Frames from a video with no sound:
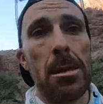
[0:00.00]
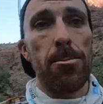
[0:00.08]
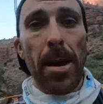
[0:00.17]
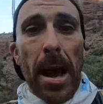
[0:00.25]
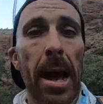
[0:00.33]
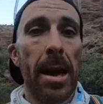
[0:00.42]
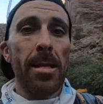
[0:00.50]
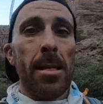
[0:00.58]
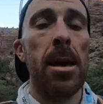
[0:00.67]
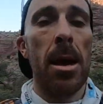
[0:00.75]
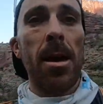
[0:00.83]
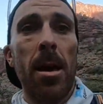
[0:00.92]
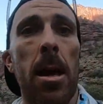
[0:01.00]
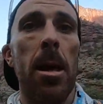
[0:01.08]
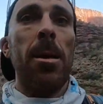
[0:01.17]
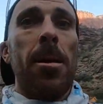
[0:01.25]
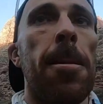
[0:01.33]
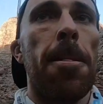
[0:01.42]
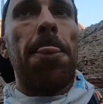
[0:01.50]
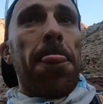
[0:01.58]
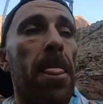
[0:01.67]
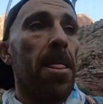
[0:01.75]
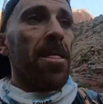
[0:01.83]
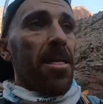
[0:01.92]
behind
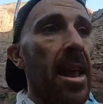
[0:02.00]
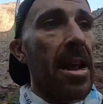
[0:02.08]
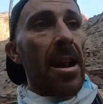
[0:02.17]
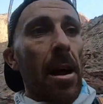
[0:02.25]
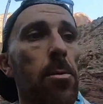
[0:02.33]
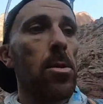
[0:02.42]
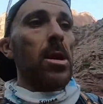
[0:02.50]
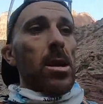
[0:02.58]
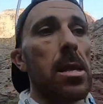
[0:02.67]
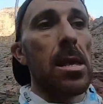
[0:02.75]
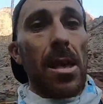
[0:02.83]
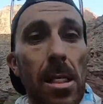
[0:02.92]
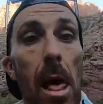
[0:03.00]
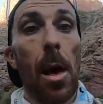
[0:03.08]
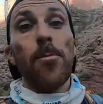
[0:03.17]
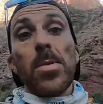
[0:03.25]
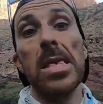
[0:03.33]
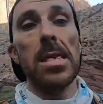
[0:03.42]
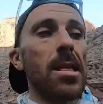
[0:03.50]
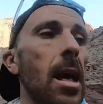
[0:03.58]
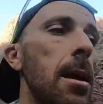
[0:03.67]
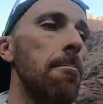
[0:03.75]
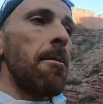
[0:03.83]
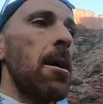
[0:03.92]
10 hours elapsed
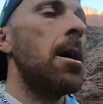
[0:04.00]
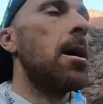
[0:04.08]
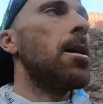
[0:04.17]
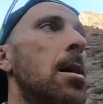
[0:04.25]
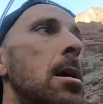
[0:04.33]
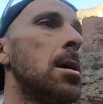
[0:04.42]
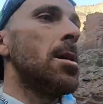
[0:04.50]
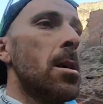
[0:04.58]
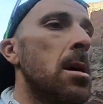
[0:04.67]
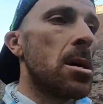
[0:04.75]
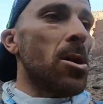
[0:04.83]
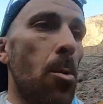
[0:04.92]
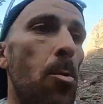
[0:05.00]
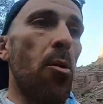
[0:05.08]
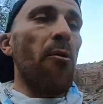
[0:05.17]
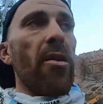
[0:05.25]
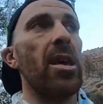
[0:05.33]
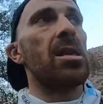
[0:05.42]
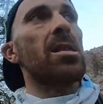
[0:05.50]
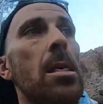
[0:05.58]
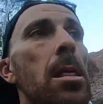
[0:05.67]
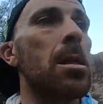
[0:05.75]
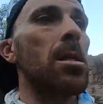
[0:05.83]
time, so moving is a little